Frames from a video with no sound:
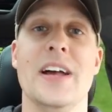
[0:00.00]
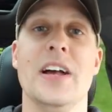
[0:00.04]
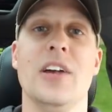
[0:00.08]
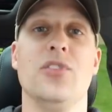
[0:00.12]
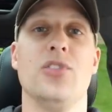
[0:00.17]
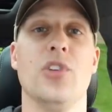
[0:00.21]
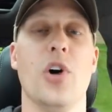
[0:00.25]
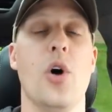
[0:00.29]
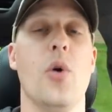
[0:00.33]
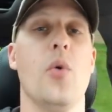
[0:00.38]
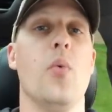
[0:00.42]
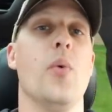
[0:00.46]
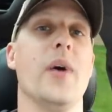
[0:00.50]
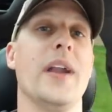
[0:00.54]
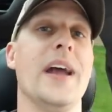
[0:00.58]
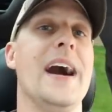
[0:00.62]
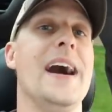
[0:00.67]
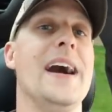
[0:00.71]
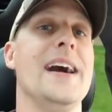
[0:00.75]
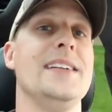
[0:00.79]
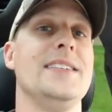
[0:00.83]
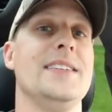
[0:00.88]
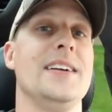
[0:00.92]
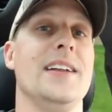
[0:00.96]
So what
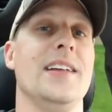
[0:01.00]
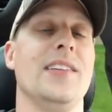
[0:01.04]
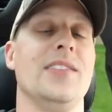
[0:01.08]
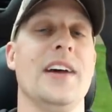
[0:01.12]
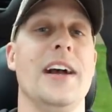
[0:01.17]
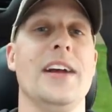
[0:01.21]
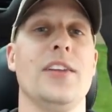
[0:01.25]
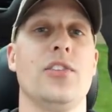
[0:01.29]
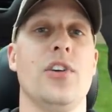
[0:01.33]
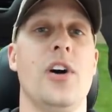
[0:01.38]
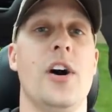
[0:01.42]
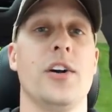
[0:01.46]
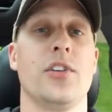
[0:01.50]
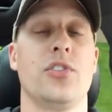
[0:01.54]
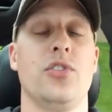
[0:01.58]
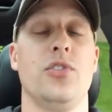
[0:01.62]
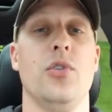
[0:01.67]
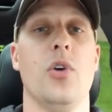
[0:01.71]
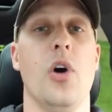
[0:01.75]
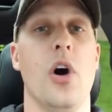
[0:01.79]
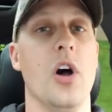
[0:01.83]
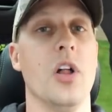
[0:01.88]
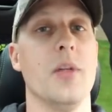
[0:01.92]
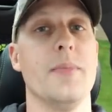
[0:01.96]
I did is I talked
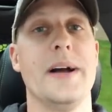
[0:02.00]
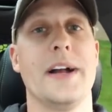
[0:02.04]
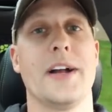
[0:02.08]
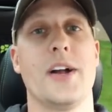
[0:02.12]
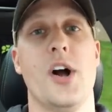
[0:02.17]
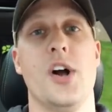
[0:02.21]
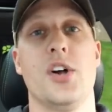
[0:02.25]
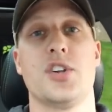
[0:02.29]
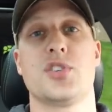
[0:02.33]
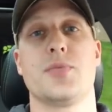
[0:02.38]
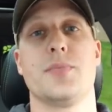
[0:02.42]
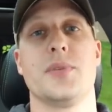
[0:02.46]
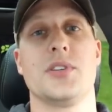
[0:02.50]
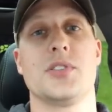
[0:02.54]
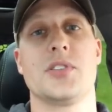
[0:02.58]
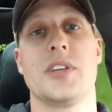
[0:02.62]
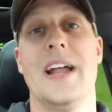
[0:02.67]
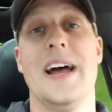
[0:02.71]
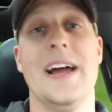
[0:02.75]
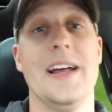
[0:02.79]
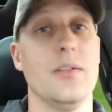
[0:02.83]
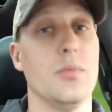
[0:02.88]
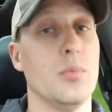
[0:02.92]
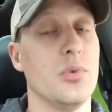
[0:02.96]
to all my customers,
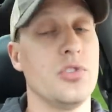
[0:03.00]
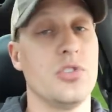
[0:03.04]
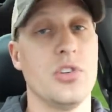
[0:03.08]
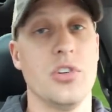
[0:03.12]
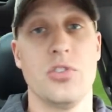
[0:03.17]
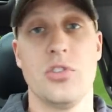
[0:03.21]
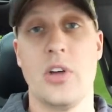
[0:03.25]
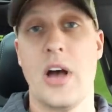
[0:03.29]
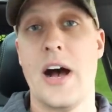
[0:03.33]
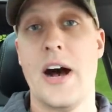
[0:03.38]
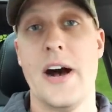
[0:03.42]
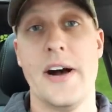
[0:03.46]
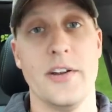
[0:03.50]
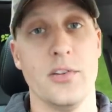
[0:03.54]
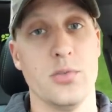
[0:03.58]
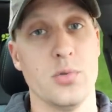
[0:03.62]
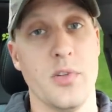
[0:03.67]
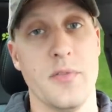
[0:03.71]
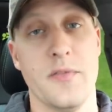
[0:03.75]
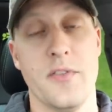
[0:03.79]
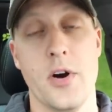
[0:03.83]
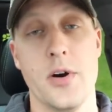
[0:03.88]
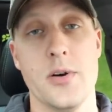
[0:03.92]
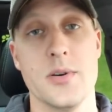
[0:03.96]
and I was just honest
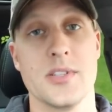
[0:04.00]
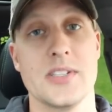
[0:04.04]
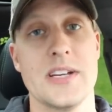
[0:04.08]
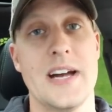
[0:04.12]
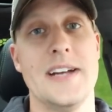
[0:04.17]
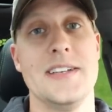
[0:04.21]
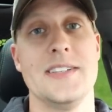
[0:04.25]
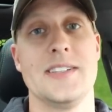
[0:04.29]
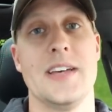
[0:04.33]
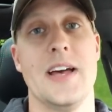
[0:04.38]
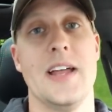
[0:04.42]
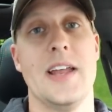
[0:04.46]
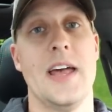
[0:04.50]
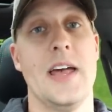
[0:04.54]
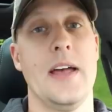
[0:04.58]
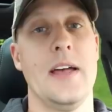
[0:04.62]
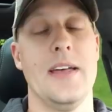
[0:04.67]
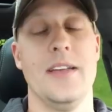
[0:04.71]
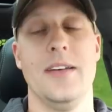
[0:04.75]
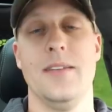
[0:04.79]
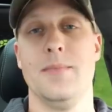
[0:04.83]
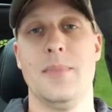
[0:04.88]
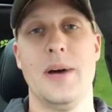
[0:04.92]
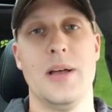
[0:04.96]
with folks. I said, hey,
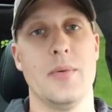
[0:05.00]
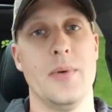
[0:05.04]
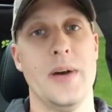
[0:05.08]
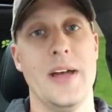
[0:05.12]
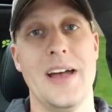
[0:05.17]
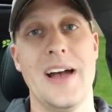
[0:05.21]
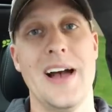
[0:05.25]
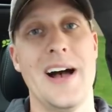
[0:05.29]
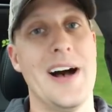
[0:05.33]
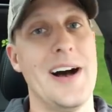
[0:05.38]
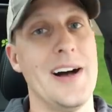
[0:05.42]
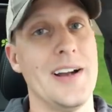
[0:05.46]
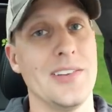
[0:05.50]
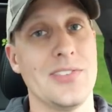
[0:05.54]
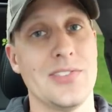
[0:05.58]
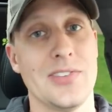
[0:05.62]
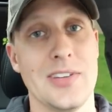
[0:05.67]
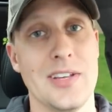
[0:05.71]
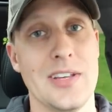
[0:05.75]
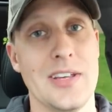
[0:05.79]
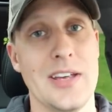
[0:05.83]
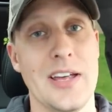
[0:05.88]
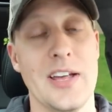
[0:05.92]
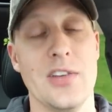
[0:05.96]
and by the way,
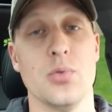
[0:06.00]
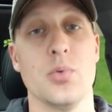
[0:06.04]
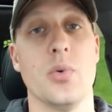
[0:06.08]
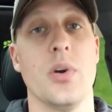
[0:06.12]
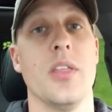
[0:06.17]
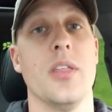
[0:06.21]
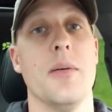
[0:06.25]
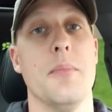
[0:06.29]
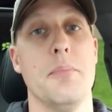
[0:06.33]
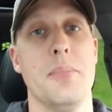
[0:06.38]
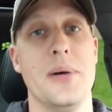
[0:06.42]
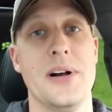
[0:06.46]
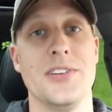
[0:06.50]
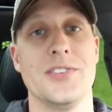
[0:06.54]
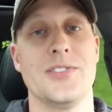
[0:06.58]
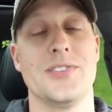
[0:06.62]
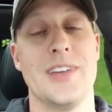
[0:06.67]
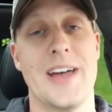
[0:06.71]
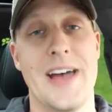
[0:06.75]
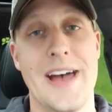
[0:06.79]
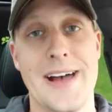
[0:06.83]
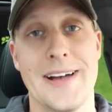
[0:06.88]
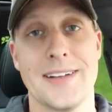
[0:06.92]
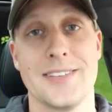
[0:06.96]
honesty is one of the best
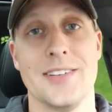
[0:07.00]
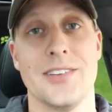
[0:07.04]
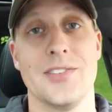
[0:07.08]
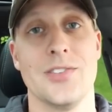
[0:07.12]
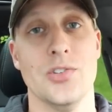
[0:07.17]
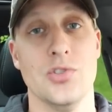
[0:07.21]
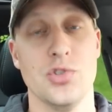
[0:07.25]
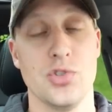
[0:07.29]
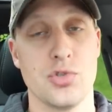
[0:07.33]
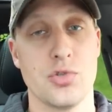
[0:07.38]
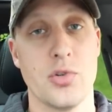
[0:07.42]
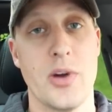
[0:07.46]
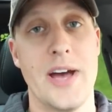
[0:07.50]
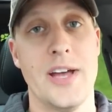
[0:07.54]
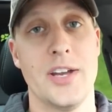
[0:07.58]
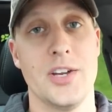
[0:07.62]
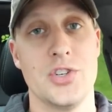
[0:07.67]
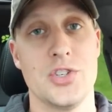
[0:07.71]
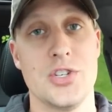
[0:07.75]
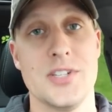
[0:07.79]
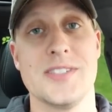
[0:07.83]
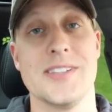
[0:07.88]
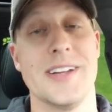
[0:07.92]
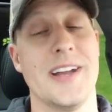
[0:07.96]
tactics and
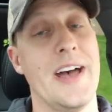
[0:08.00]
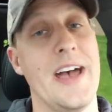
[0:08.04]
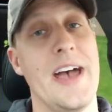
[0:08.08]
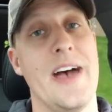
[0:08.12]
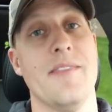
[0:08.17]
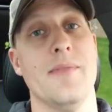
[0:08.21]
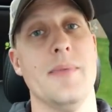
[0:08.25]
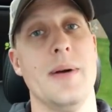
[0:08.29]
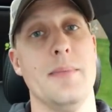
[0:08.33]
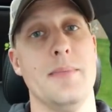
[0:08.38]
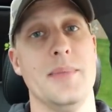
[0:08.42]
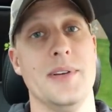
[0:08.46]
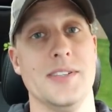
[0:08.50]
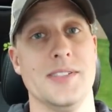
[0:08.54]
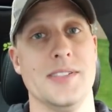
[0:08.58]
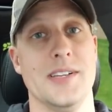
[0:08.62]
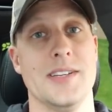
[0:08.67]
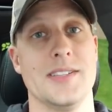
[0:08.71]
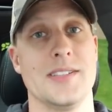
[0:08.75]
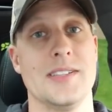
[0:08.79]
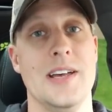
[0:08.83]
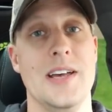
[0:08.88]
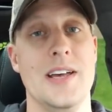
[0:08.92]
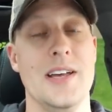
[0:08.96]
strategies that I have in my
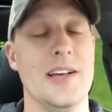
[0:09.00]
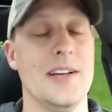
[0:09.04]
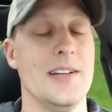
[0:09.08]
business.